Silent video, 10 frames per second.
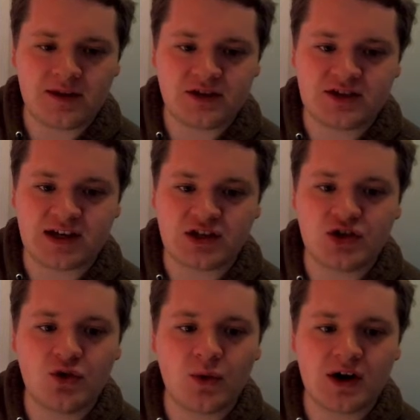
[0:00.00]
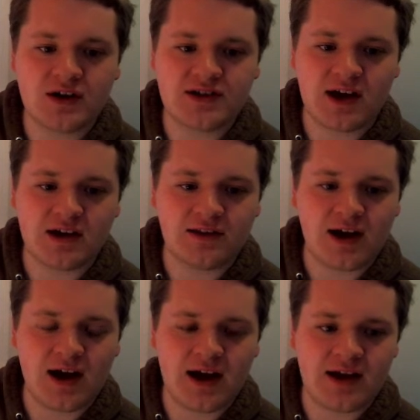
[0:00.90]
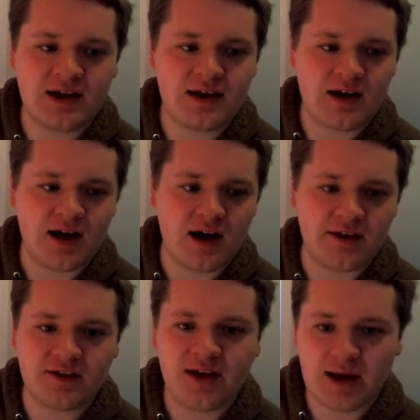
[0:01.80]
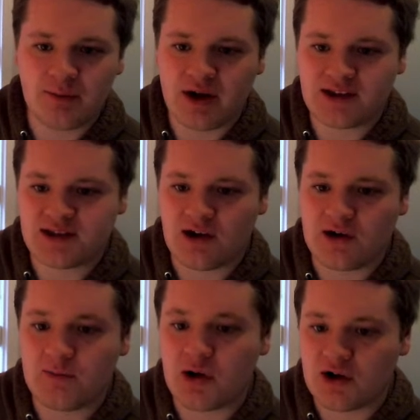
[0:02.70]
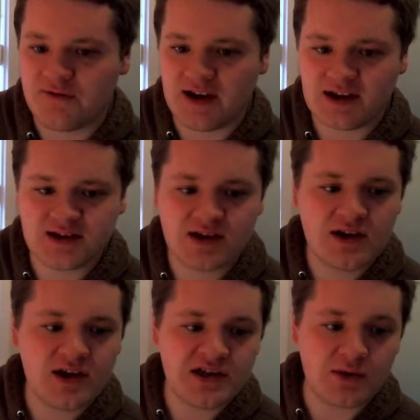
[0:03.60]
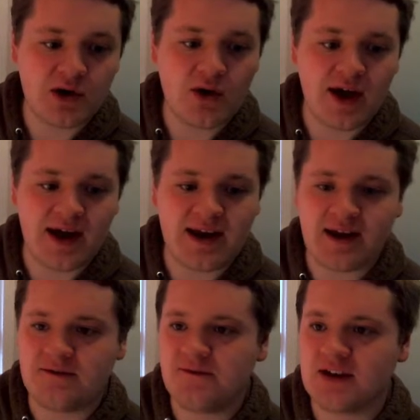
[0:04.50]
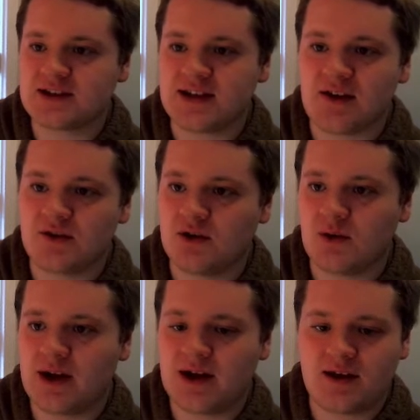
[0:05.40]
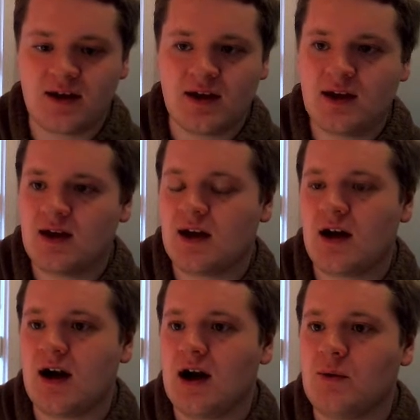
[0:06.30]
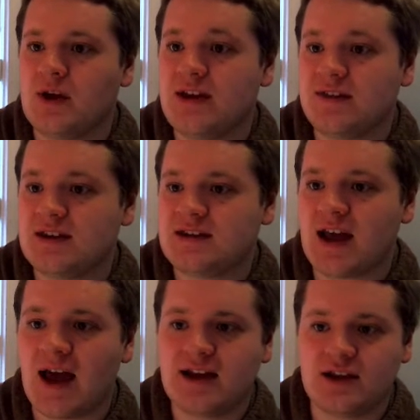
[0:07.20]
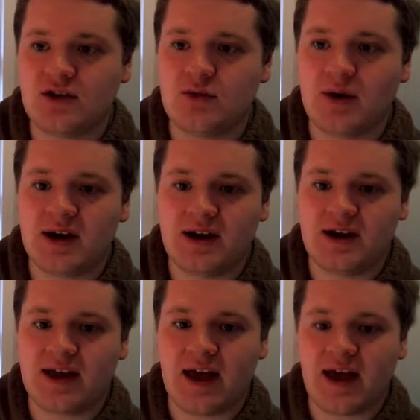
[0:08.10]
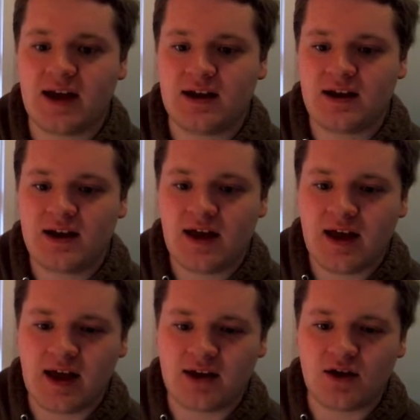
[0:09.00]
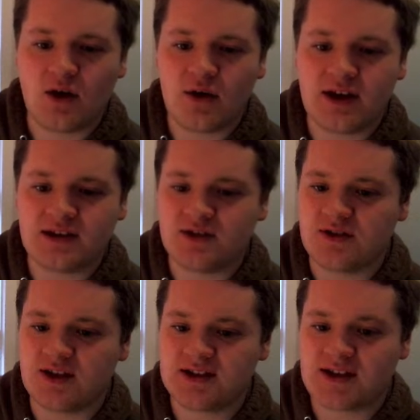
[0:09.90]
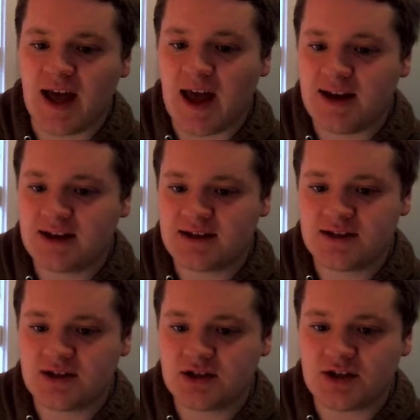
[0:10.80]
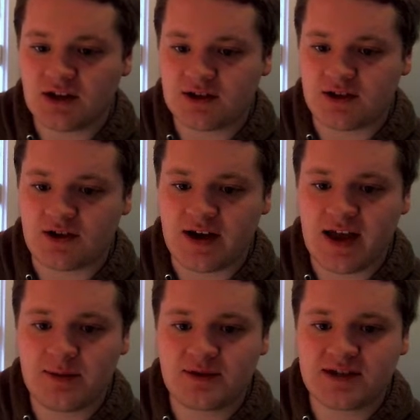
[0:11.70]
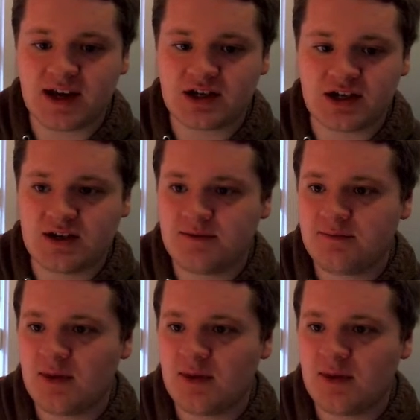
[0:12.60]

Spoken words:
just like 2 words on a line. The line breaks aren't perfect, so we'll go ahead and fix that real quick. We'll hit this Edit Cue button again and go into this Edit Shelter Your Name section.